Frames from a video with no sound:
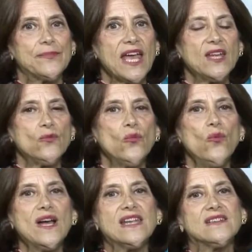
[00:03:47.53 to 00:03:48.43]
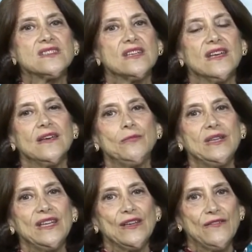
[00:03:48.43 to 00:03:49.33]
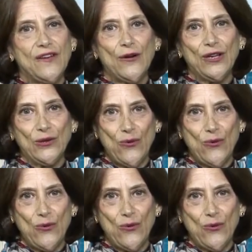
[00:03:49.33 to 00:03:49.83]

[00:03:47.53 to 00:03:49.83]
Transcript: And one is being very